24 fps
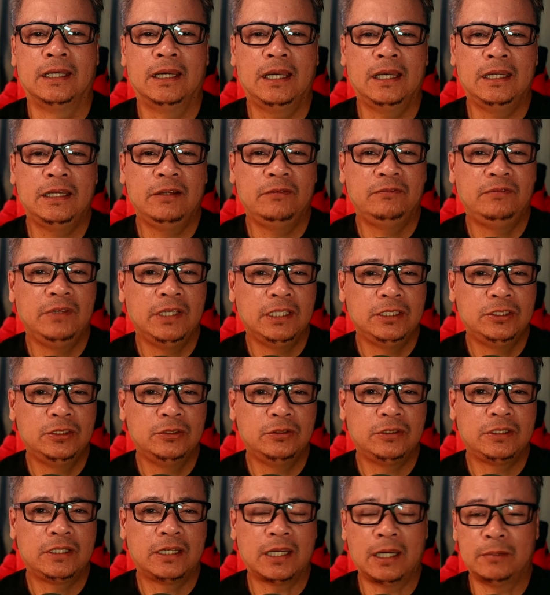Add a
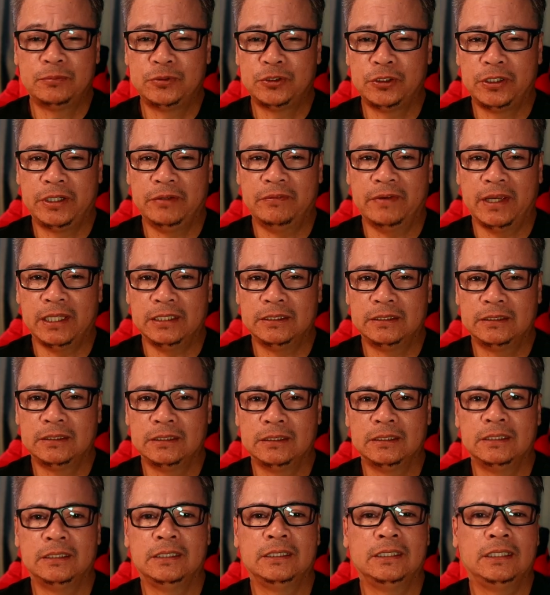video capture
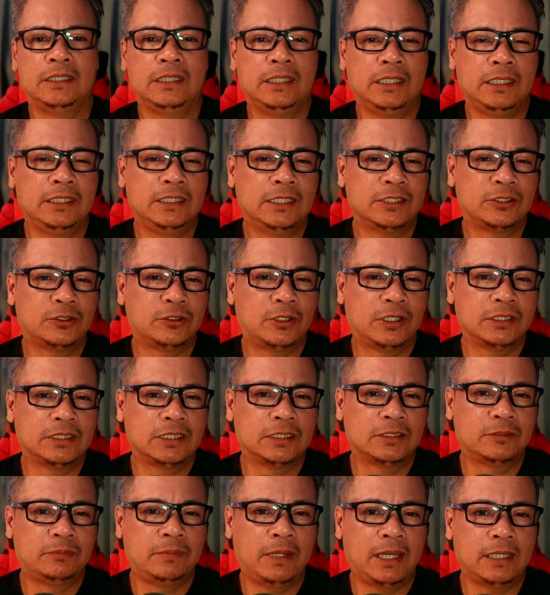device. In the
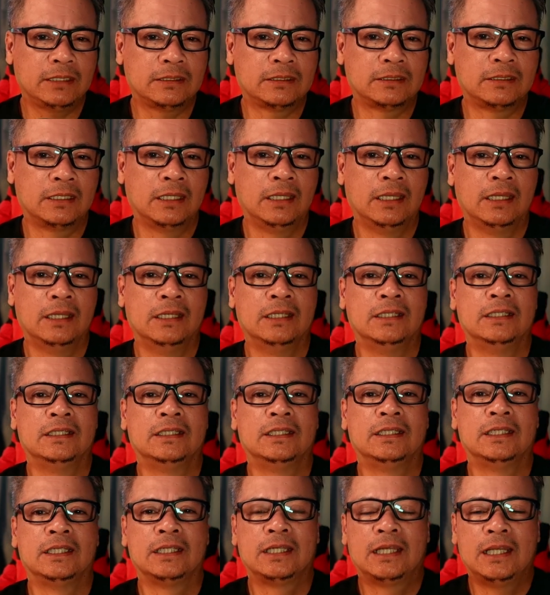sources box,
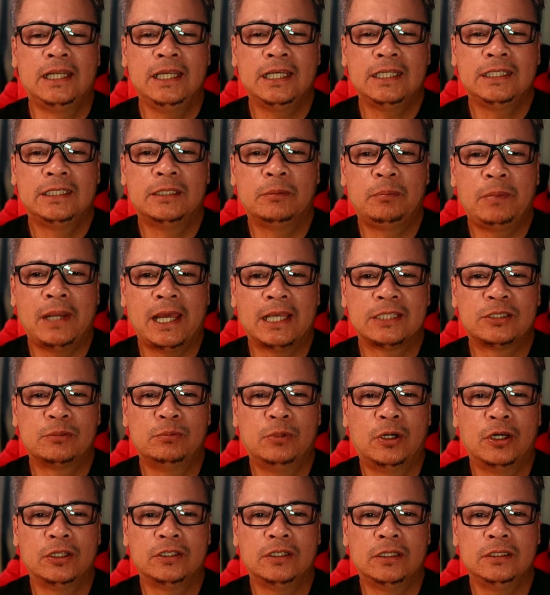click the plus
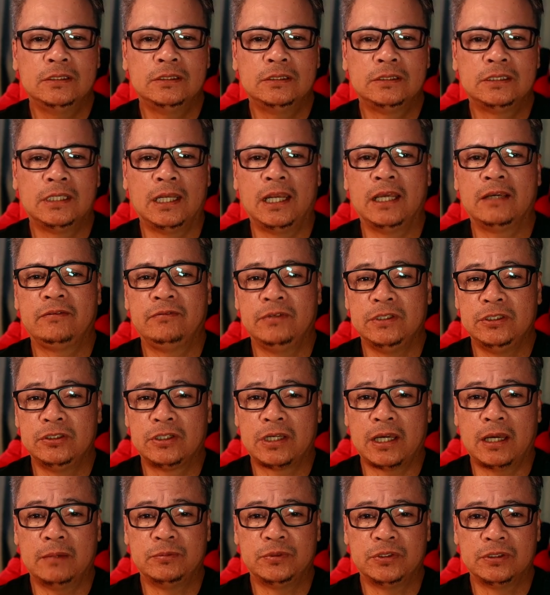button, select
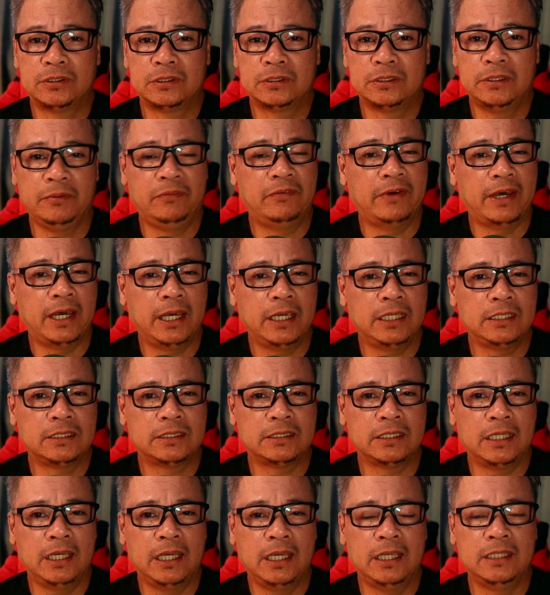video capture
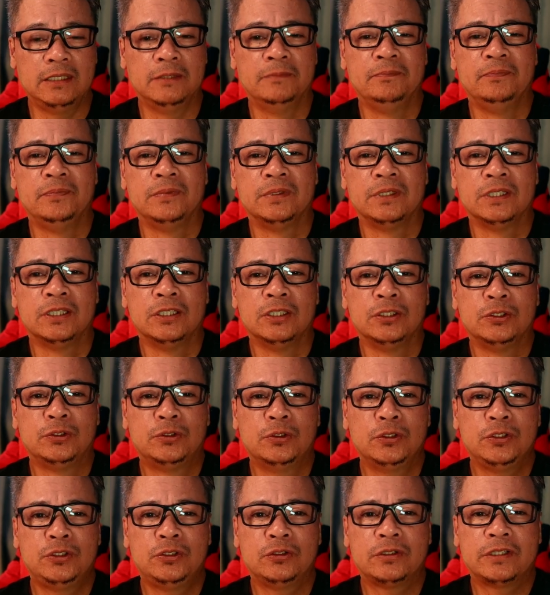device and
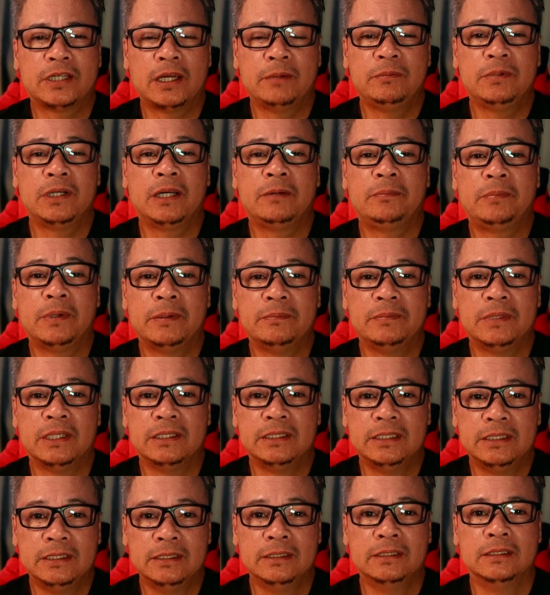choose your camera from
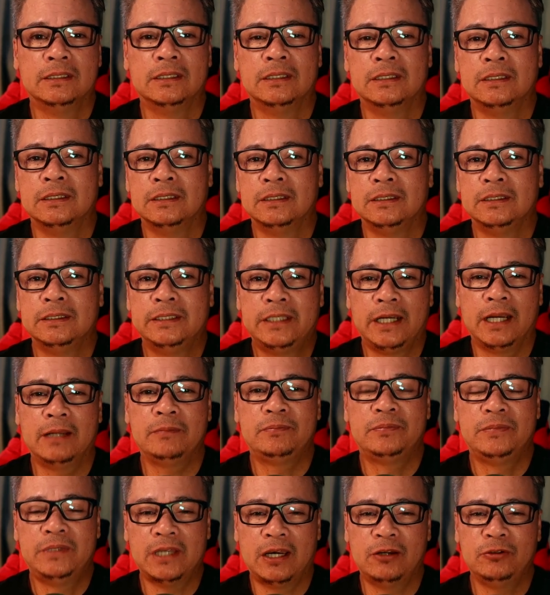the
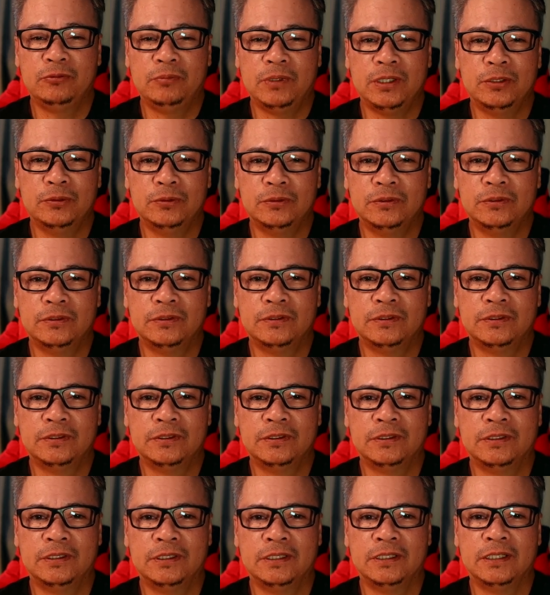drop down menu.
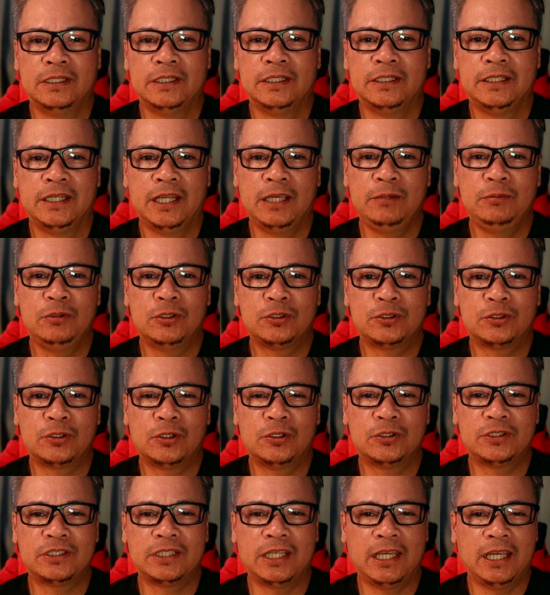Name your
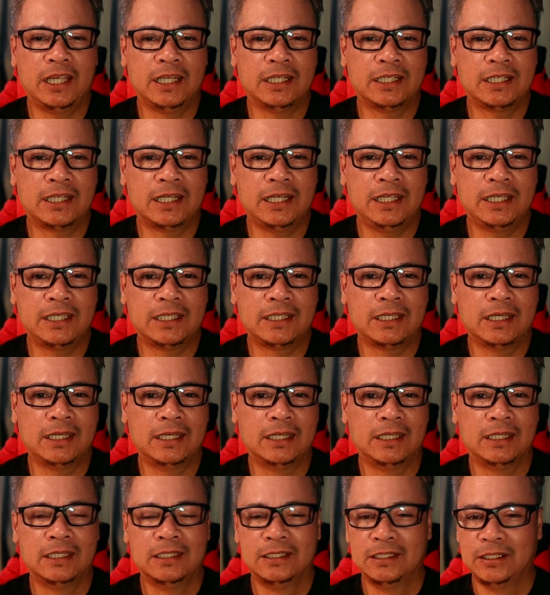source and click
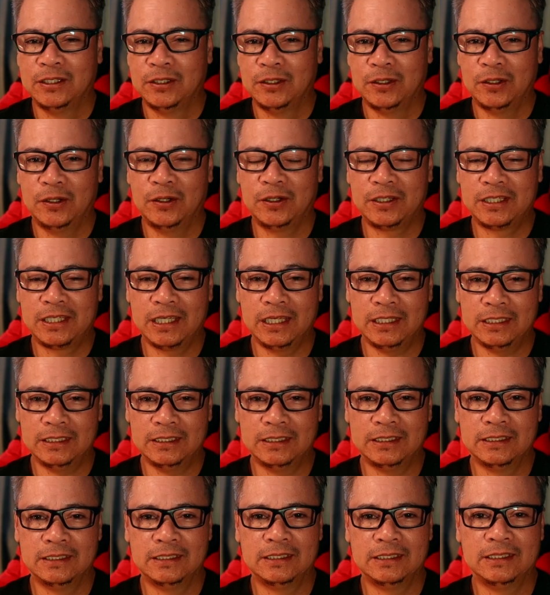uh, OK.